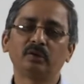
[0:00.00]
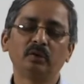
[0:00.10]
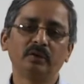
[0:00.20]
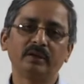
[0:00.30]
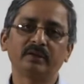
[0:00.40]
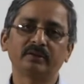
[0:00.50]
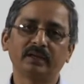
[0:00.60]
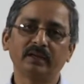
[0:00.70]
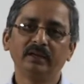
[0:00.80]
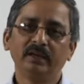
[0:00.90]
go into
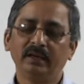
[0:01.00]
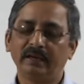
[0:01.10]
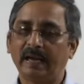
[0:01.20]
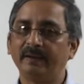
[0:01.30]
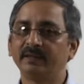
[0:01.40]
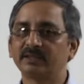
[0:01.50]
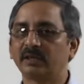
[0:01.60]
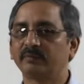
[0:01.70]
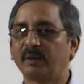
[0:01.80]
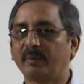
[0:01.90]
the dynamics
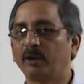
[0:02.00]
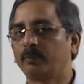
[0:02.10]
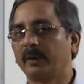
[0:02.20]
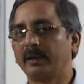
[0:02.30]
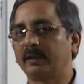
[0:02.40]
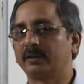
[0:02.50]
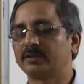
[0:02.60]
of the manipulator.